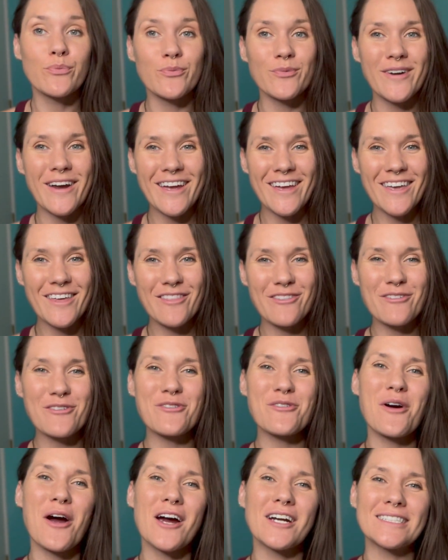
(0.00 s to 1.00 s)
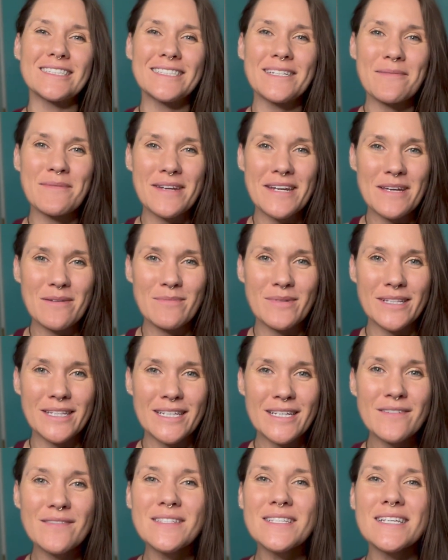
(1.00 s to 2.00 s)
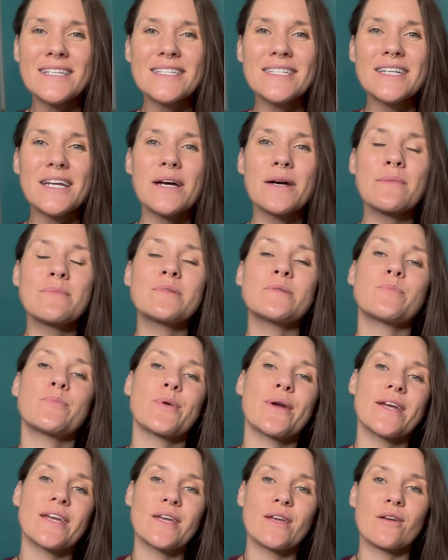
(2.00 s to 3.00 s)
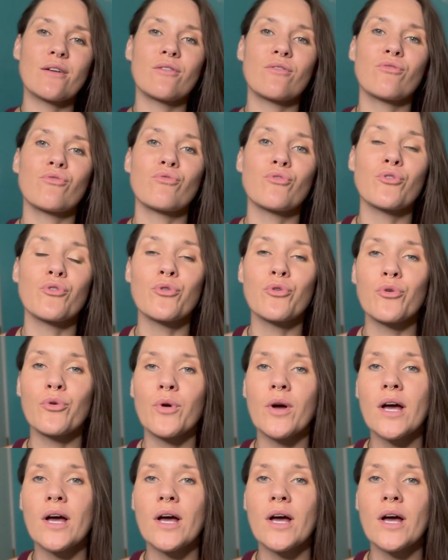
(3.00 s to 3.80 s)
breaking through our limiting belief systems, breaking through